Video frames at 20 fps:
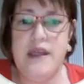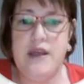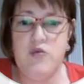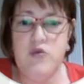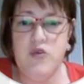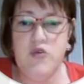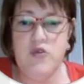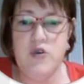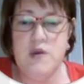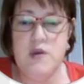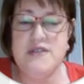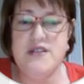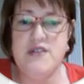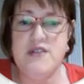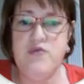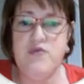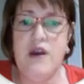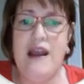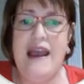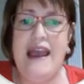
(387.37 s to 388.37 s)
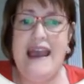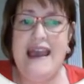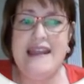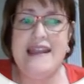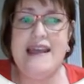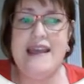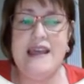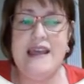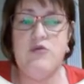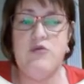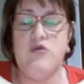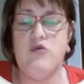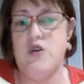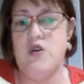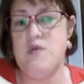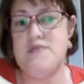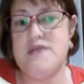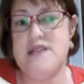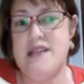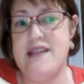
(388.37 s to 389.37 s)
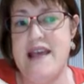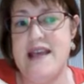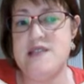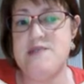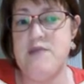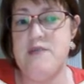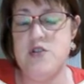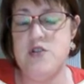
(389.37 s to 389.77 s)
equal groups, if we're adding equal groups, then that's